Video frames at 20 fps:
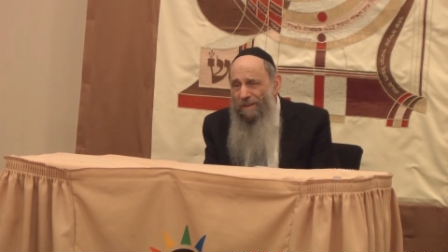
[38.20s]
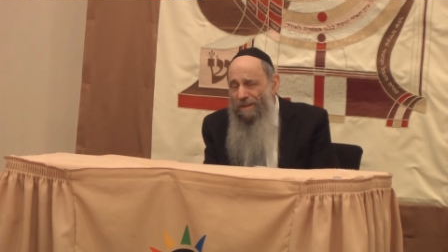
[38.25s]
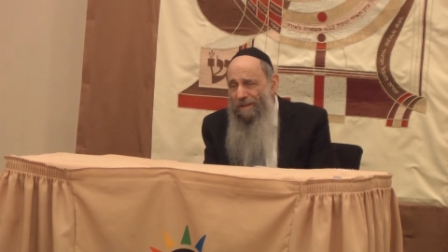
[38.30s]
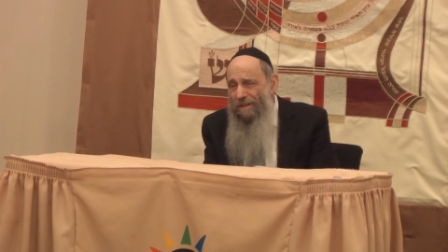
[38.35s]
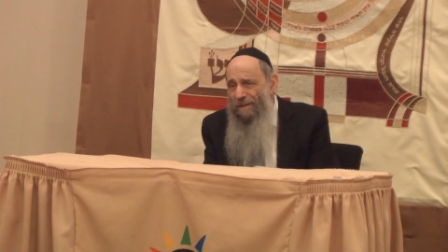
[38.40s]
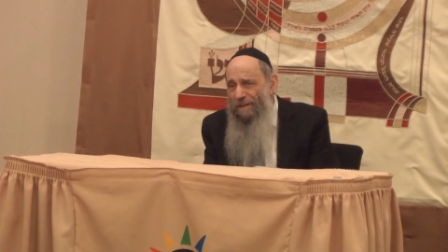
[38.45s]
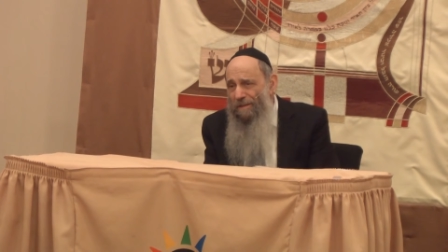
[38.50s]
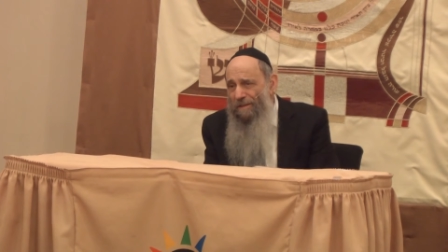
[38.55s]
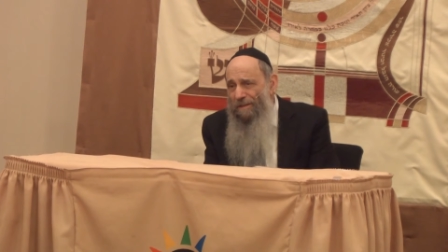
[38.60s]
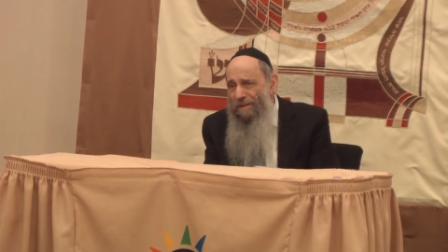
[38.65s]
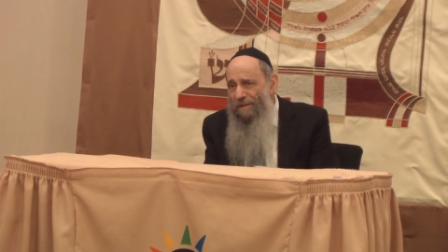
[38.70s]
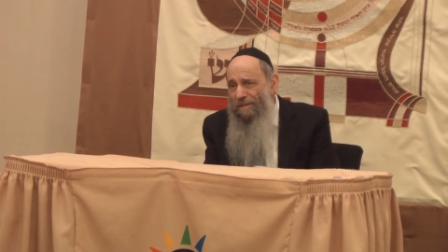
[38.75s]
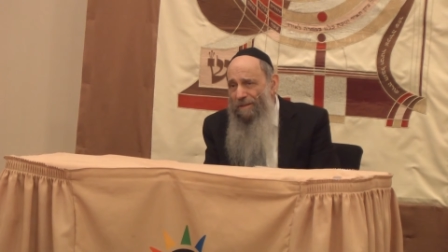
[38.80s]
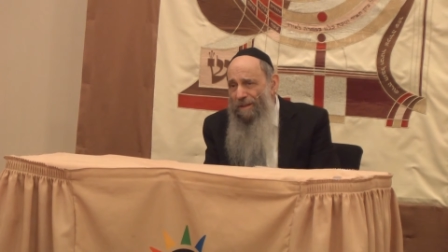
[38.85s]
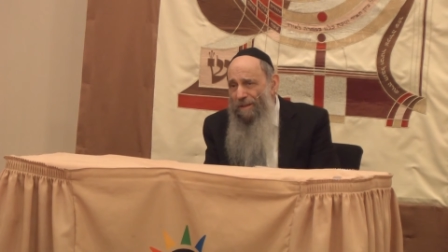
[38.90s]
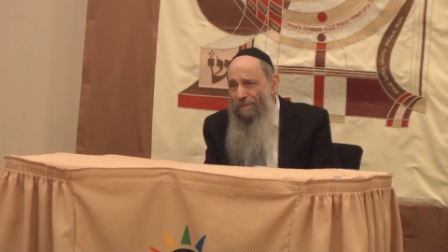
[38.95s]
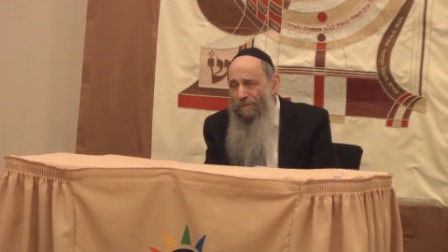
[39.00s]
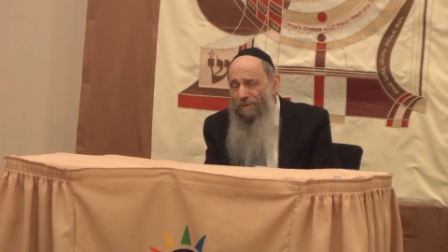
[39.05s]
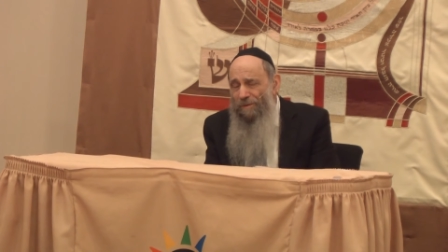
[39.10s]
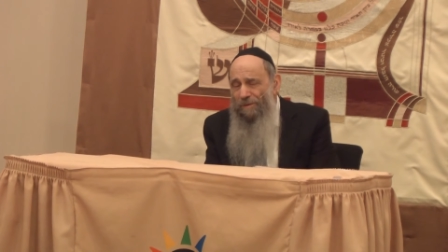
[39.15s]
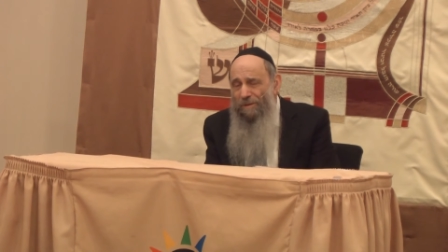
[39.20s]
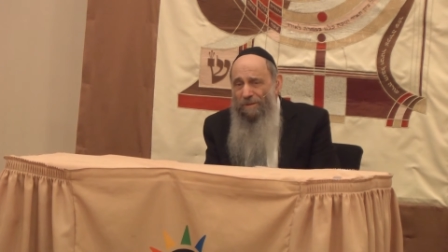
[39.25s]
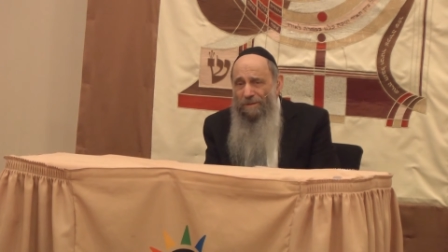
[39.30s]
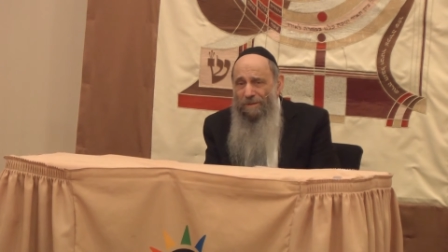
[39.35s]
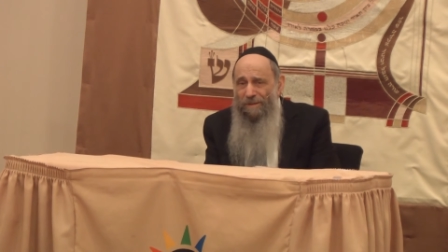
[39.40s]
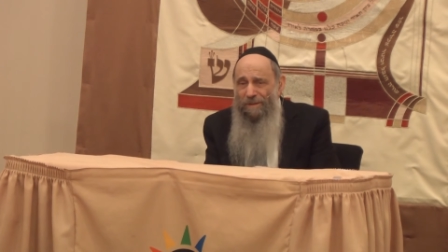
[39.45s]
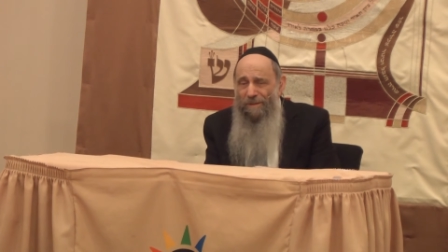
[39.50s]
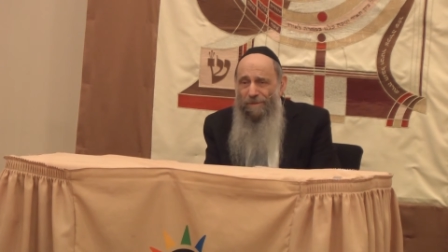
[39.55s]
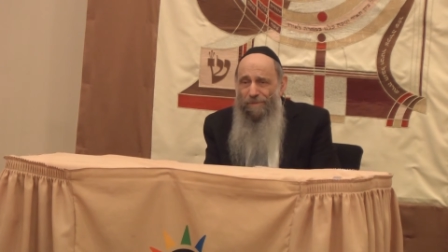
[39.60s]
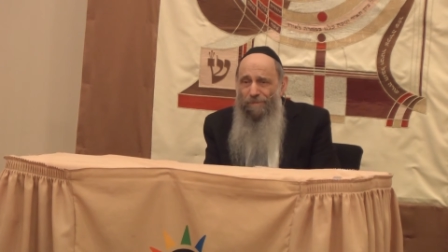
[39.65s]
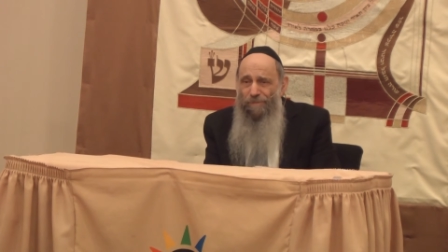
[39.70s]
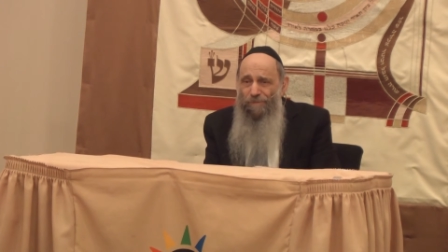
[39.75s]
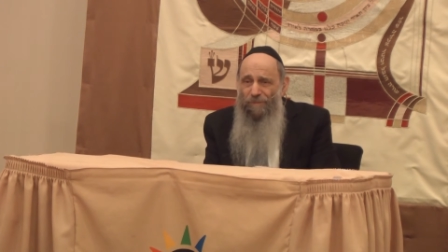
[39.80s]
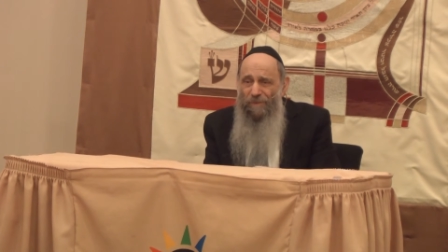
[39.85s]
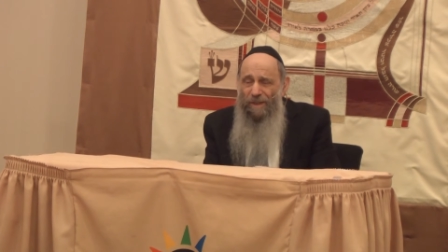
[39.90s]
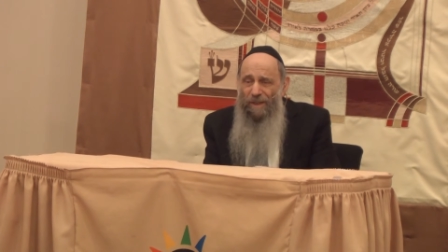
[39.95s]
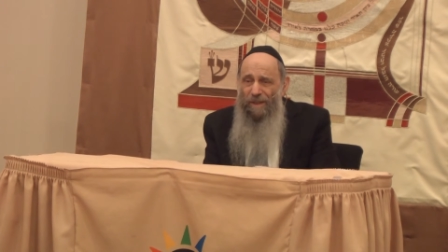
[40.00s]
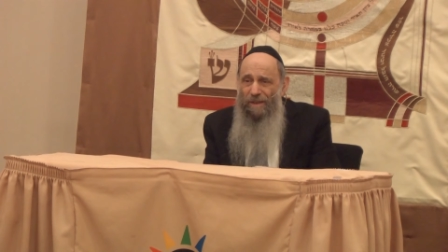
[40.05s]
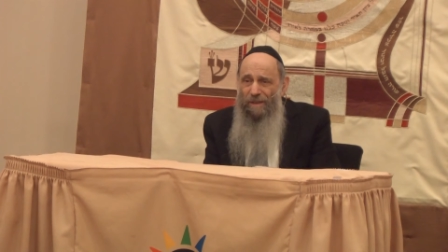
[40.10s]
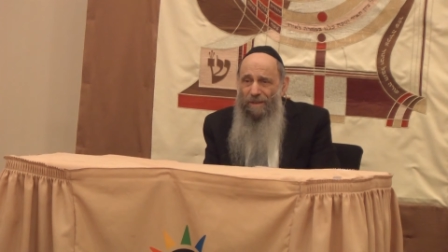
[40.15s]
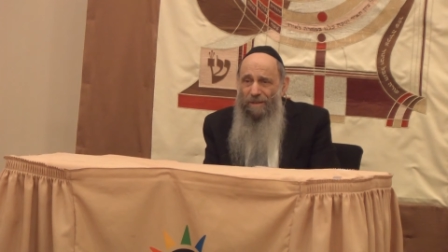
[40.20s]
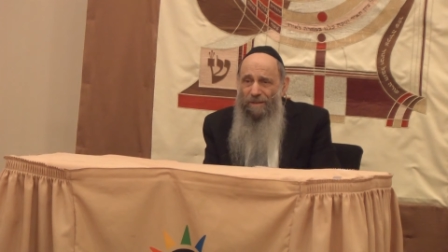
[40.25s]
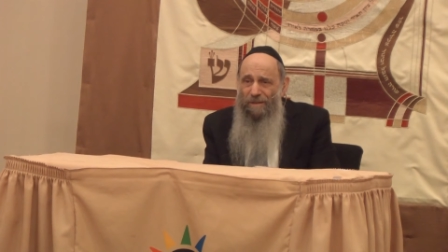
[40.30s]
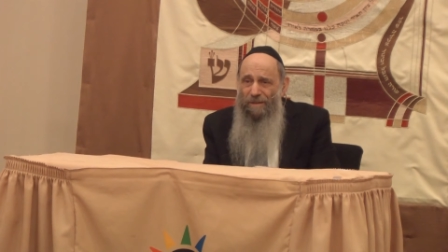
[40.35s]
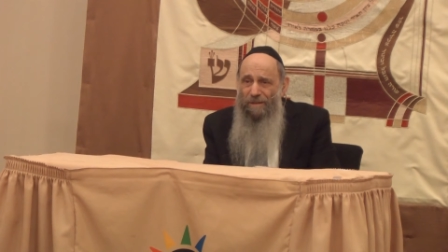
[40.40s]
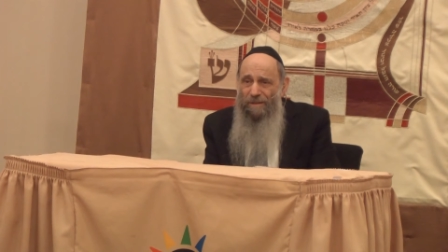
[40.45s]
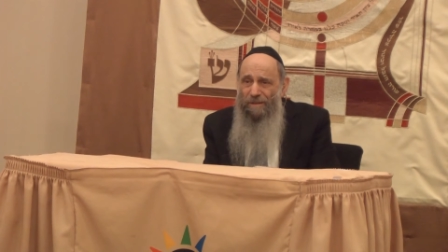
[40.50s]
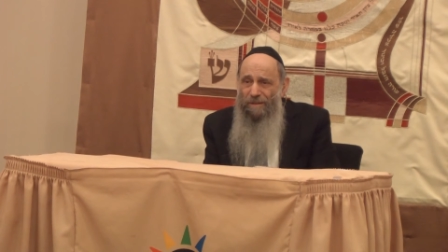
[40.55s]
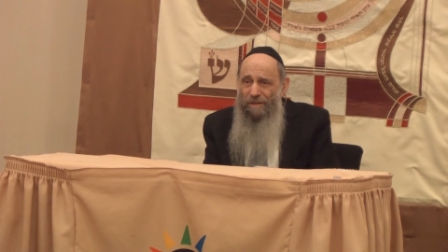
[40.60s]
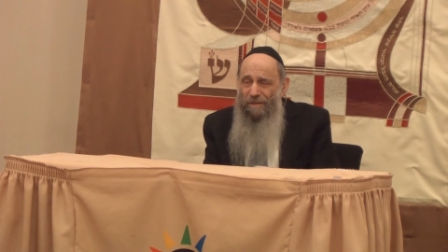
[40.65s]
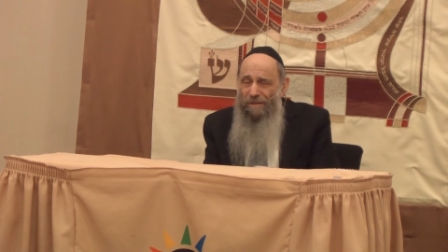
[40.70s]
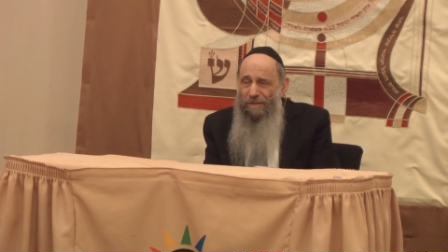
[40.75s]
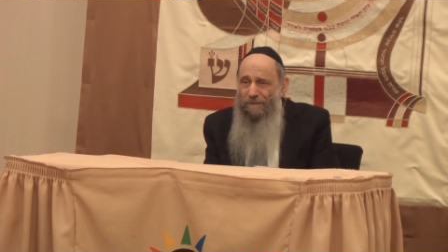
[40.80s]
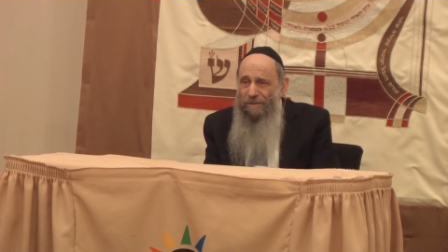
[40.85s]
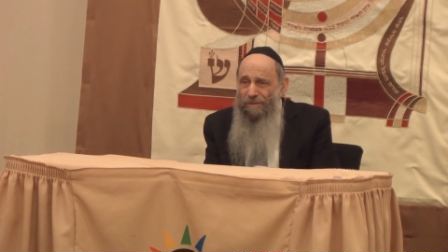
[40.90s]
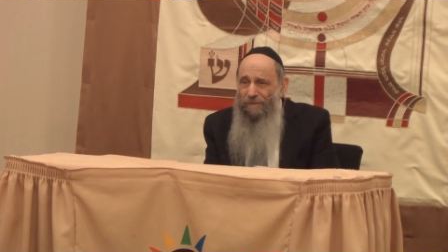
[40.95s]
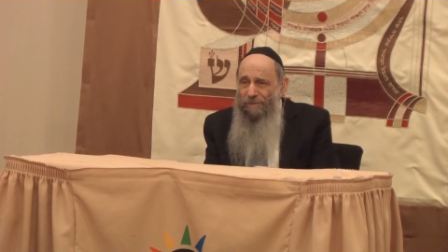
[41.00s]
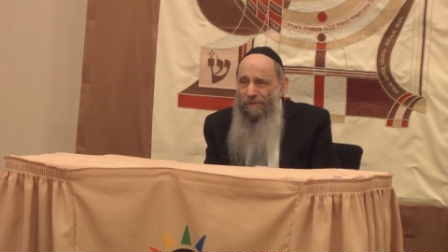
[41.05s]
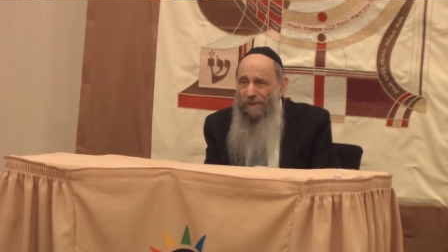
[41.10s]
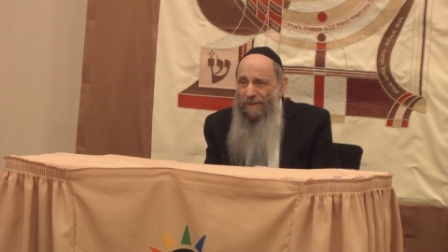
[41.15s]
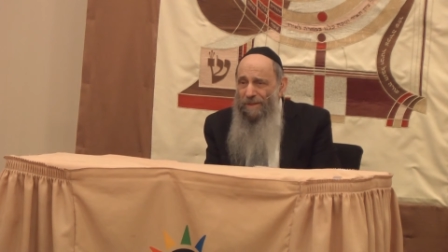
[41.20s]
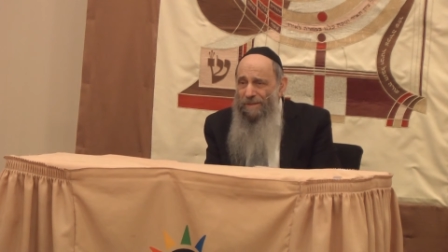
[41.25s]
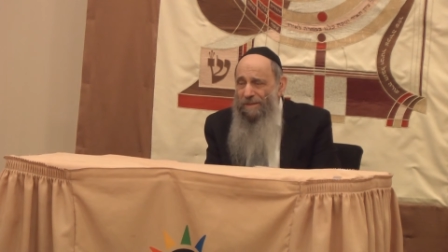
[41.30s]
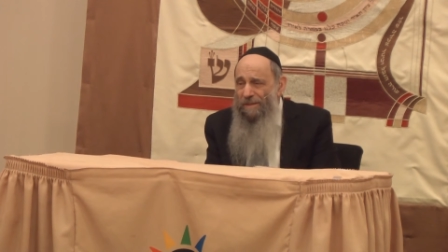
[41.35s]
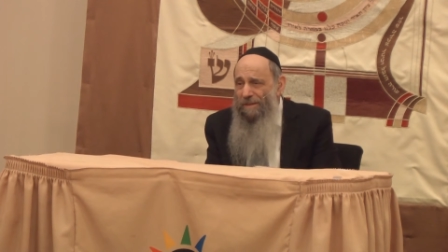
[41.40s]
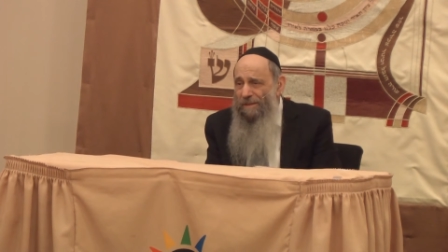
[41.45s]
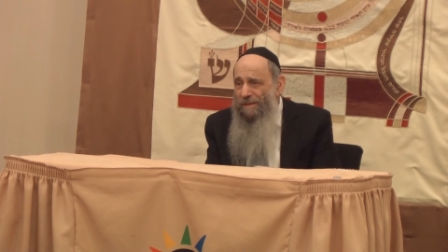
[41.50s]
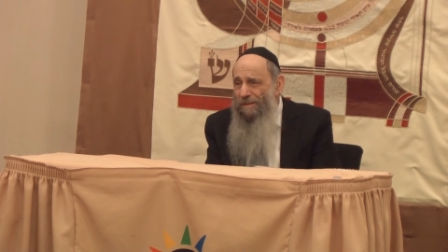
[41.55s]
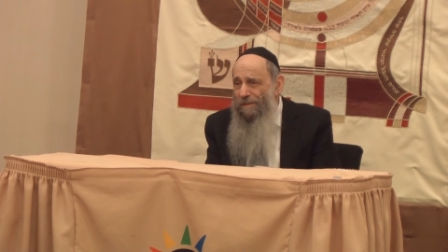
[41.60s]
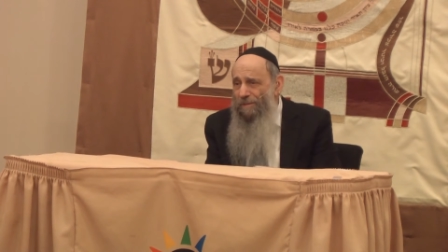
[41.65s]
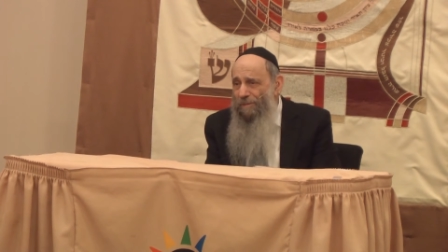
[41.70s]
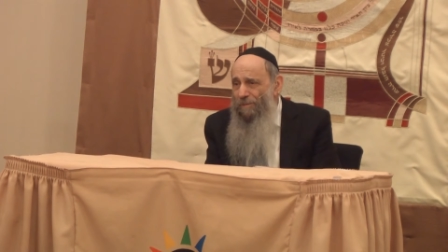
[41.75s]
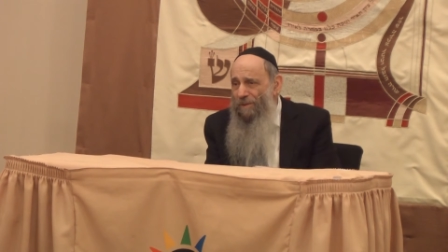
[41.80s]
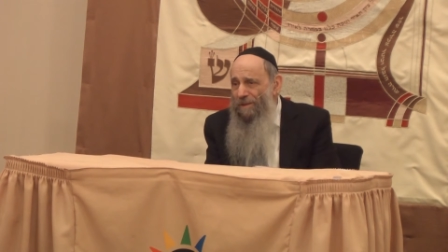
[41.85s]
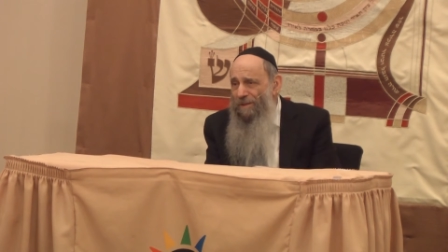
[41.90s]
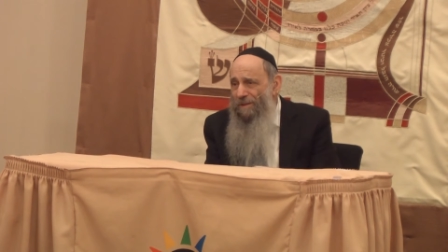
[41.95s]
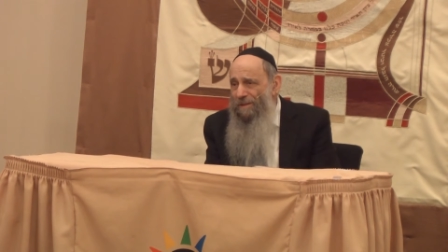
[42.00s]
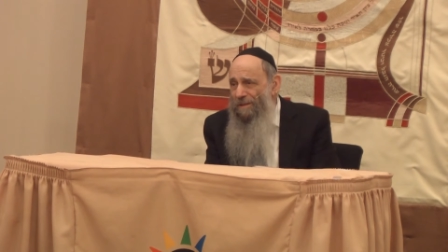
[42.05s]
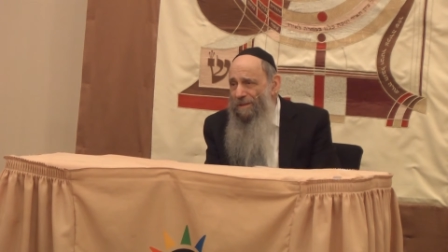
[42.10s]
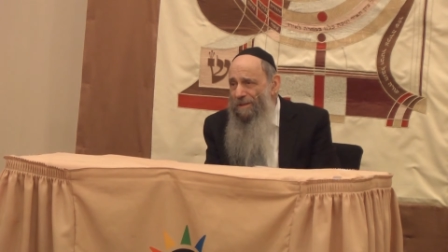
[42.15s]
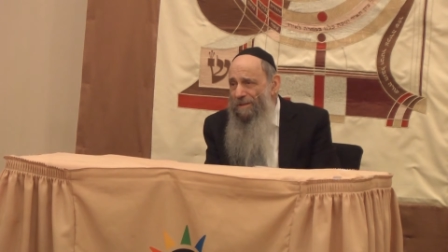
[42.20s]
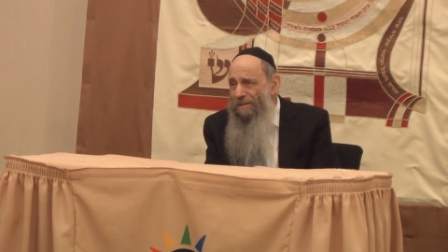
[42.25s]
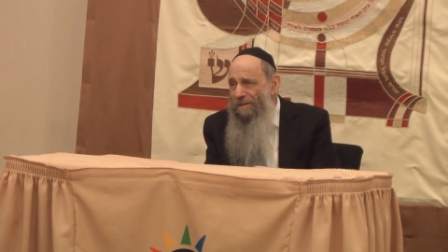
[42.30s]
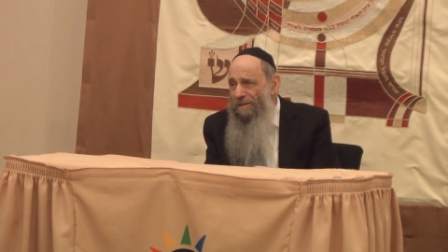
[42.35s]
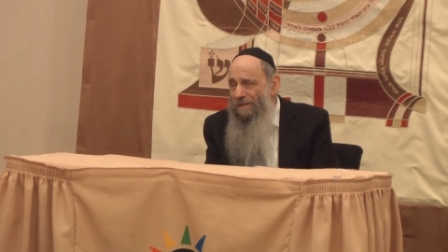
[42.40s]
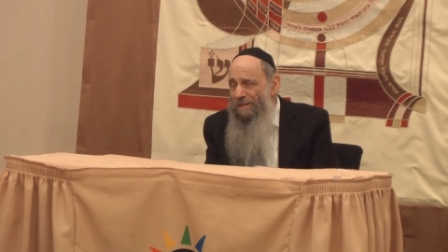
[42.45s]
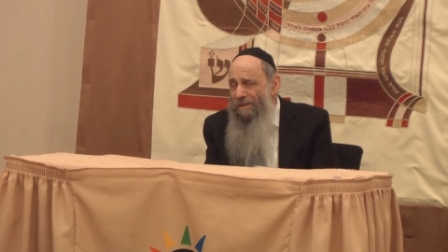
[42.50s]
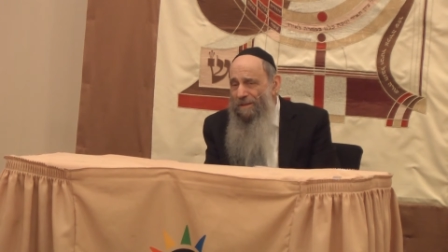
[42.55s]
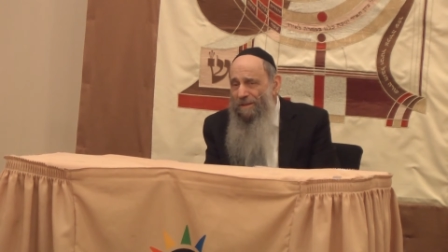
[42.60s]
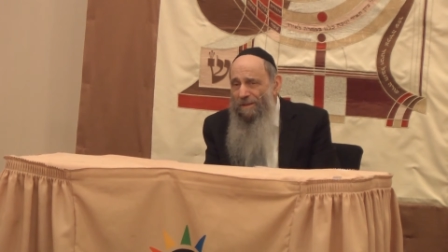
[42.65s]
uh, neighborhood, and uh, they're faced with this